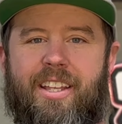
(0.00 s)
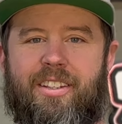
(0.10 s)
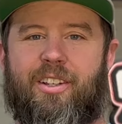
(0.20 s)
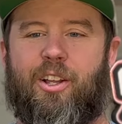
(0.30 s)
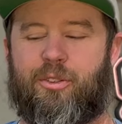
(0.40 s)

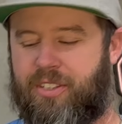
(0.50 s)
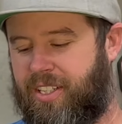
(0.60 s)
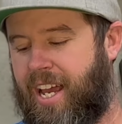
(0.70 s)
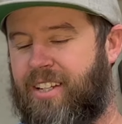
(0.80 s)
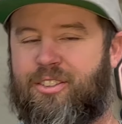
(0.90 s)
the Losi
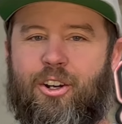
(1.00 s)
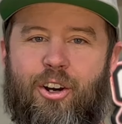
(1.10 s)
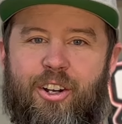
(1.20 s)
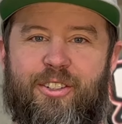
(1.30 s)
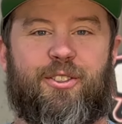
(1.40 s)

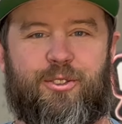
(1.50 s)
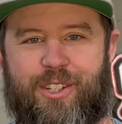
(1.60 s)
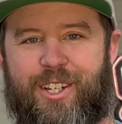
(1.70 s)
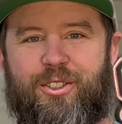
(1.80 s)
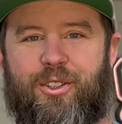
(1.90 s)
Nascar, so
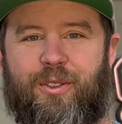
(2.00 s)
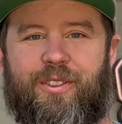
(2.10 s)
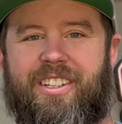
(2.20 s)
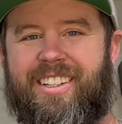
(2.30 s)
stay tuned.